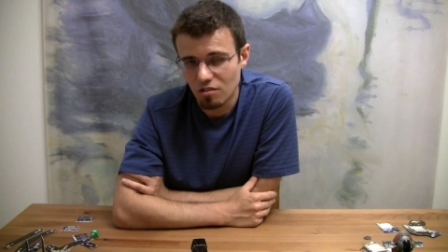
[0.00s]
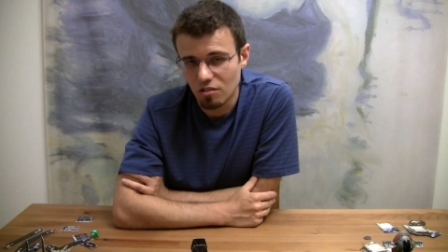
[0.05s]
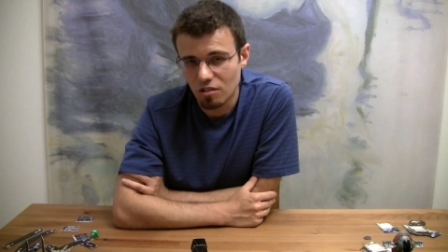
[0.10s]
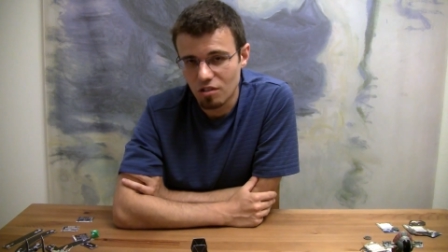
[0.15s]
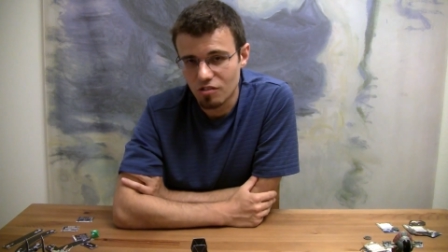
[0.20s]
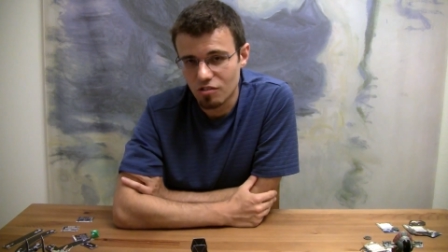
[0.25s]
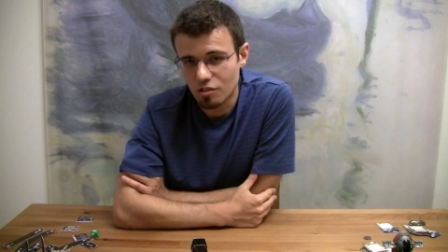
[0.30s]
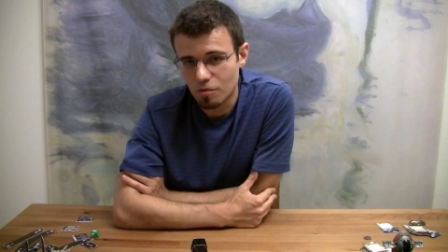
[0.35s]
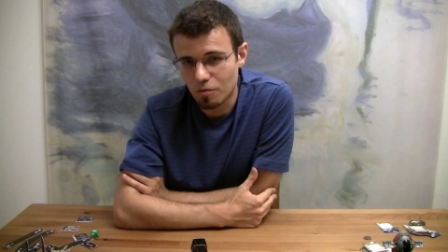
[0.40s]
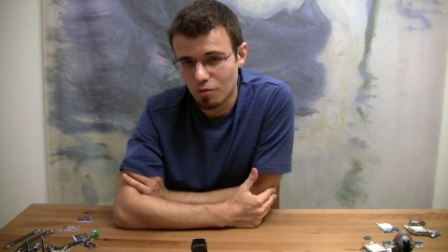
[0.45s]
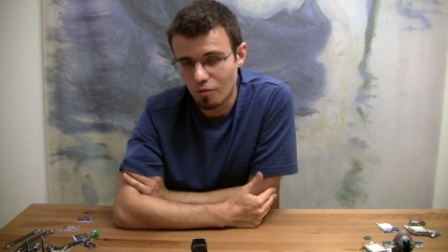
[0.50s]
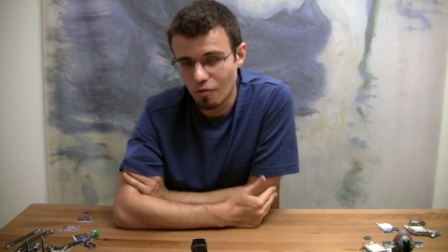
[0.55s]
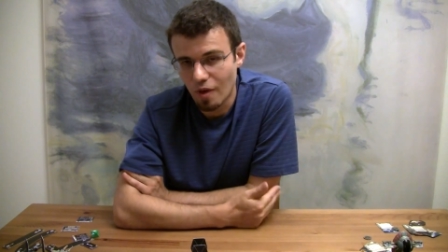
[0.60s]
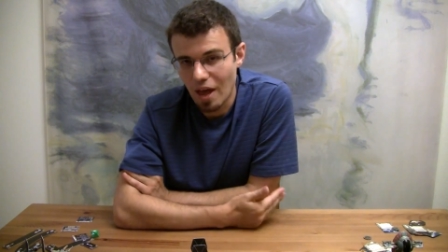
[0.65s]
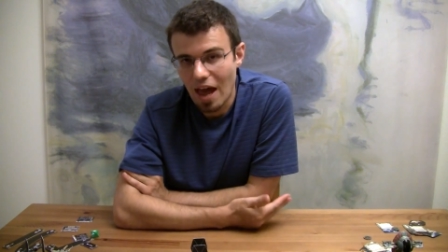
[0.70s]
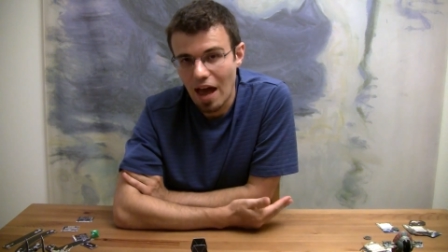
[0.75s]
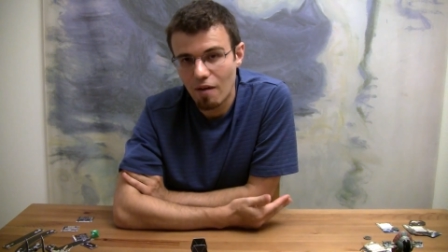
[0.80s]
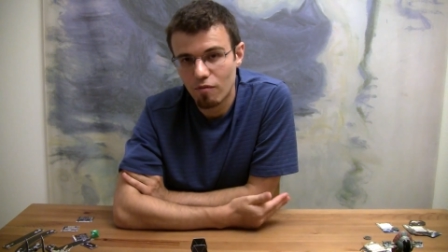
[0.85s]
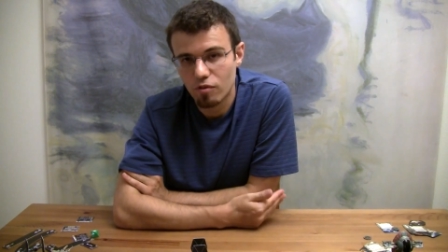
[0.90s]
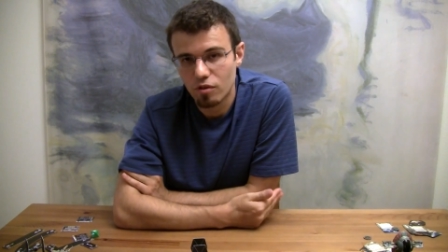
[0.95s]
at least in terms of
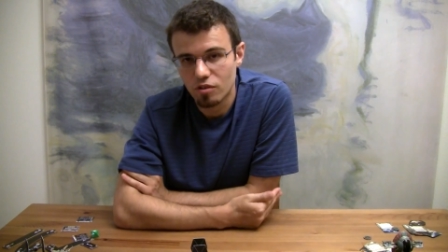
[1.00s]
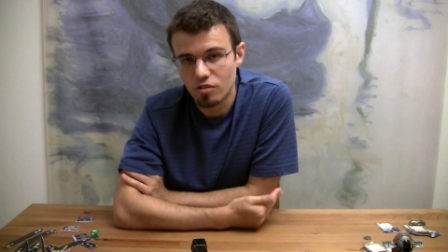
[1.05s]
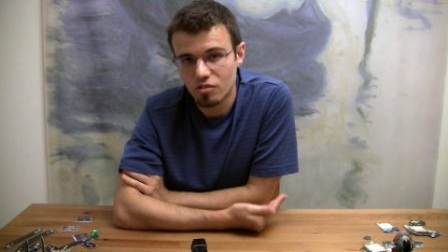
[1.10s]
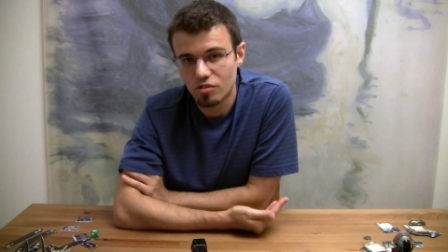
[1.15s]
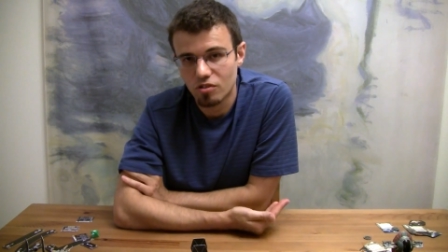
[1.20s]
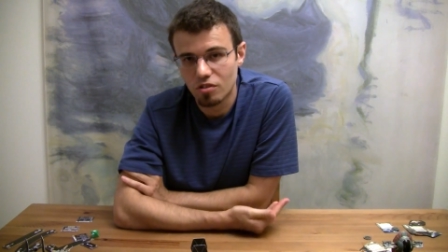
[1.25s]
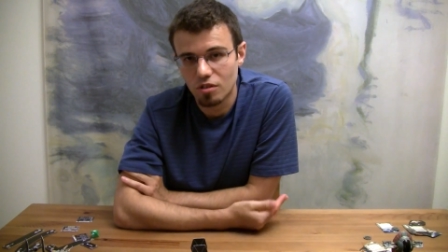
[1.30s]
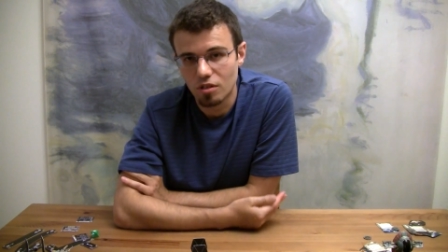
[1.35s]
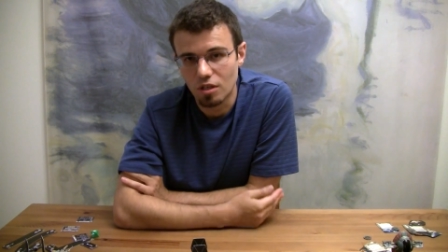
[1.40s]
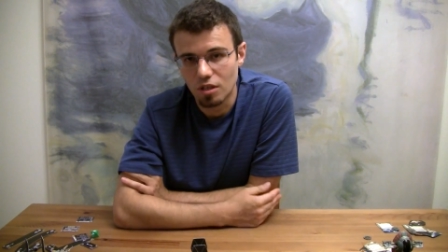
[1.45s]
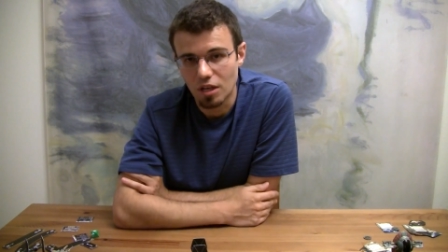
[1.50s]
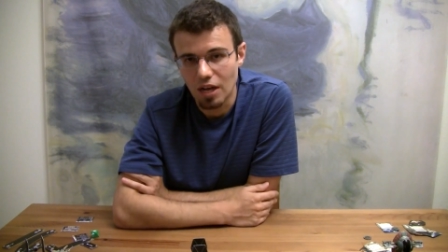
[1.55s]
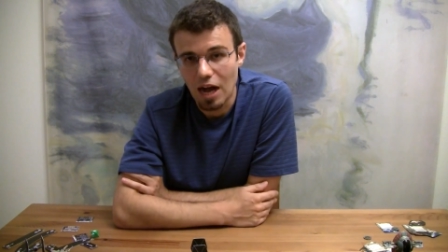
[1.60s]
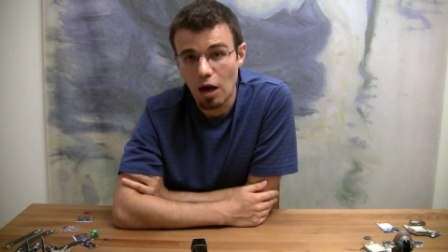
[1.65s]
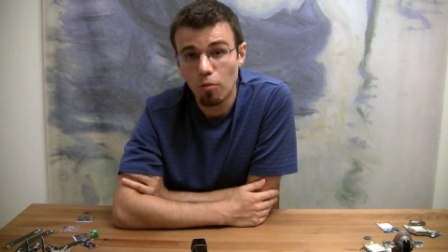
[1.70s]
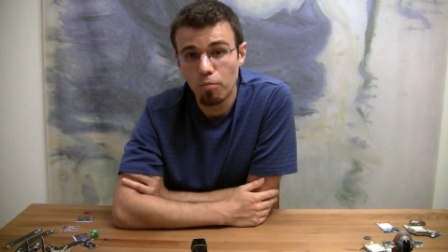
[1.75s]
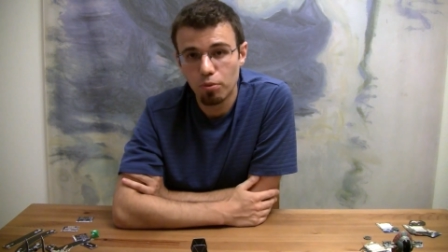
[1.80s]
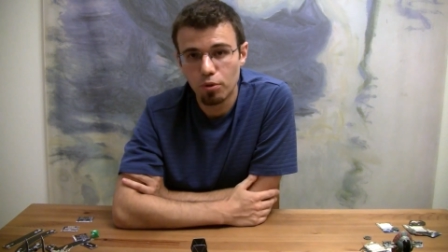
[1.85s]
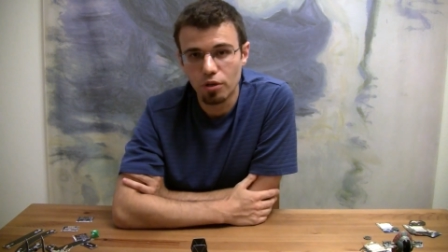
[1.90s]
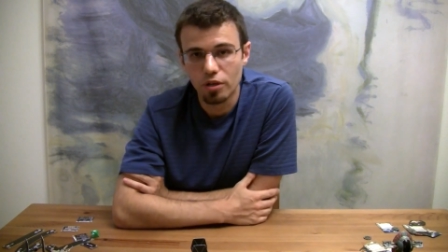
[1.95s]
average
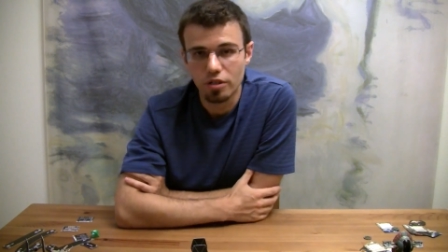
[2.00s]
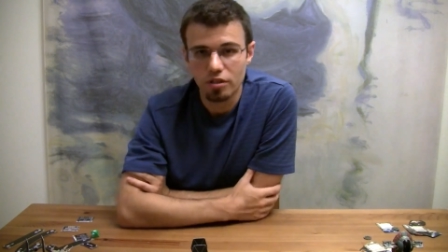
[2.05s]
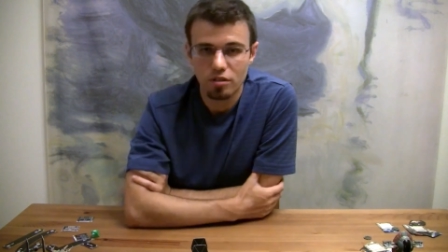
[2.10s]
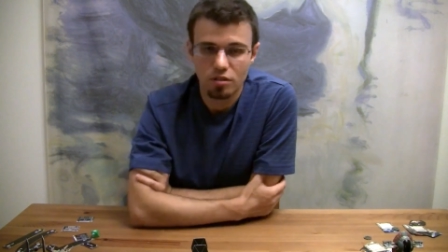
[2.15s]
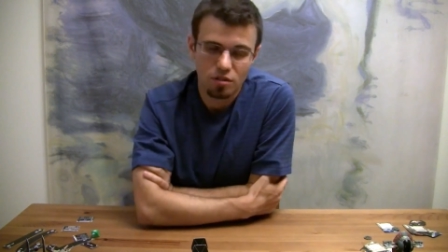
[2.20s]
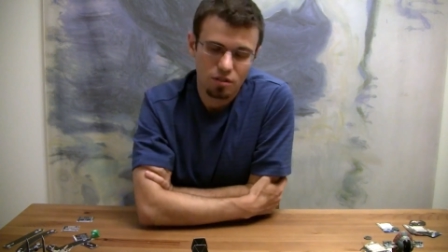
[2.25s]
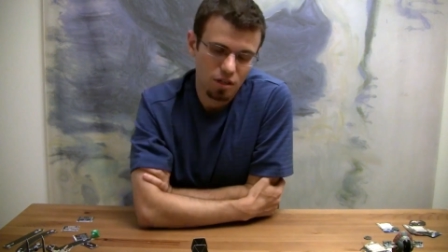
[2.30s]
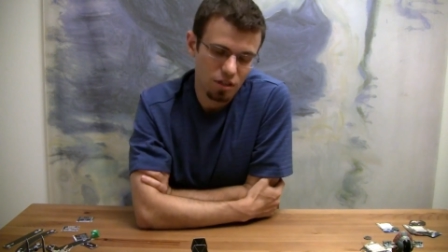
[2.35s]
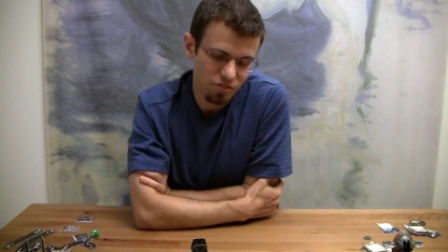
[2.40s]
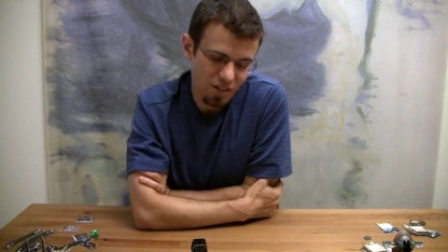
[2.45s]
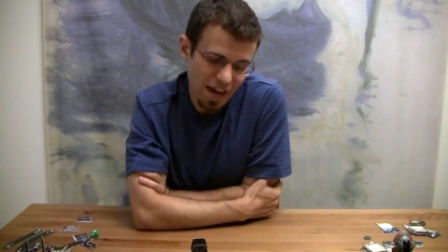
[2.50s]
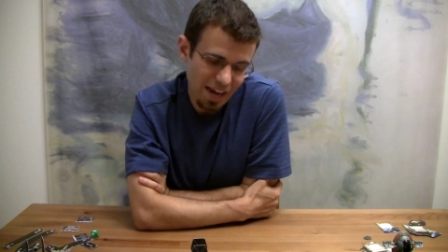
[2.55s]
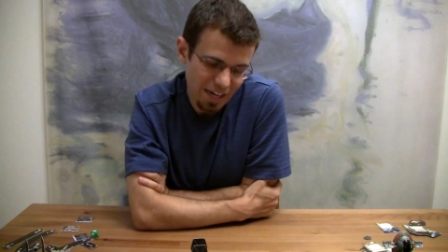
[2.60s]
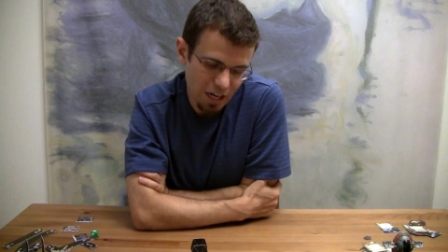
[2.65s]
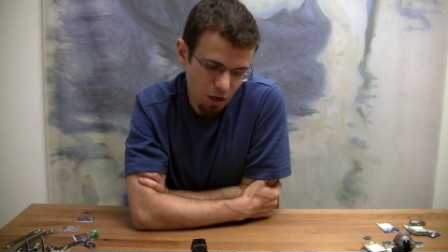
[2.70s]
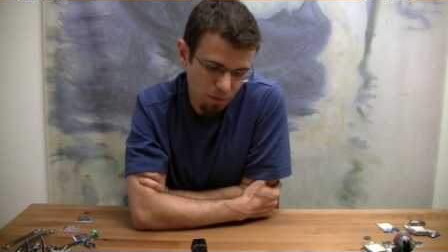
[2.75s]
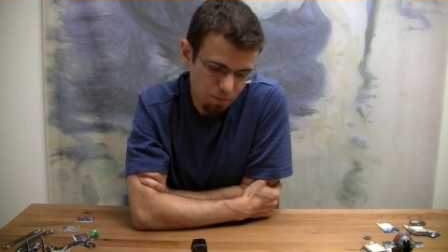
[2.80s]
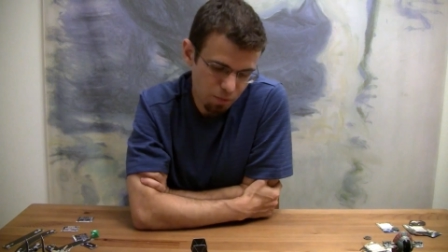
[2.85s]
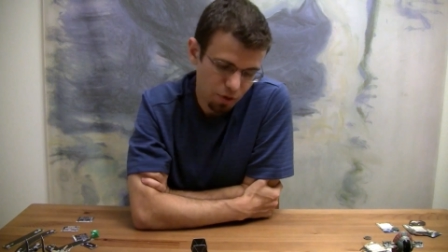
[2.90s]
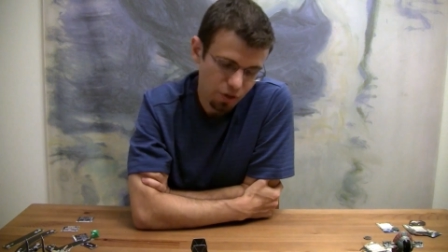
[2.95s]
attack
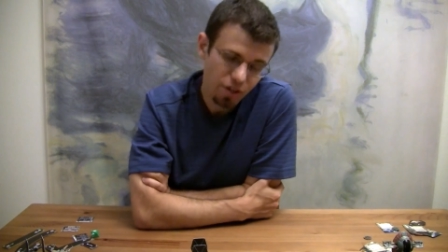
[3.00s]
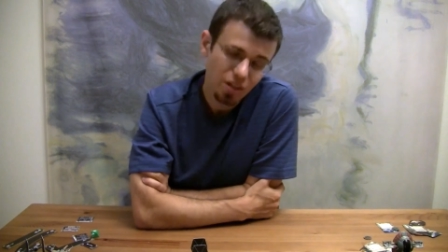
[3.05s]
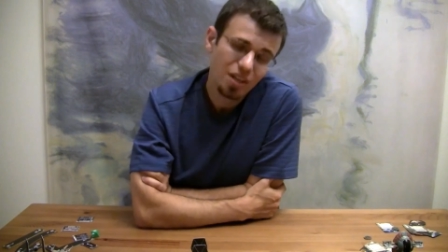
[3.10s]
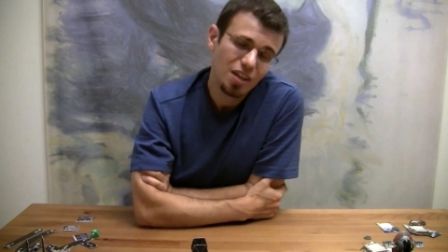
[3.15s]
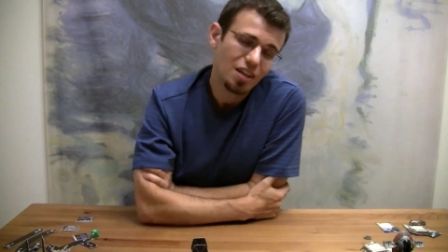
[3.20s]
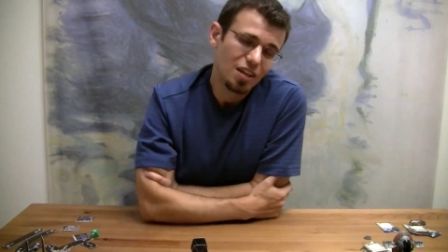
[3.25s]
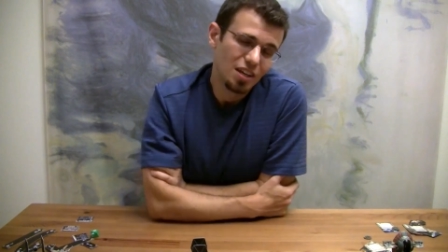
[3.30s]
output,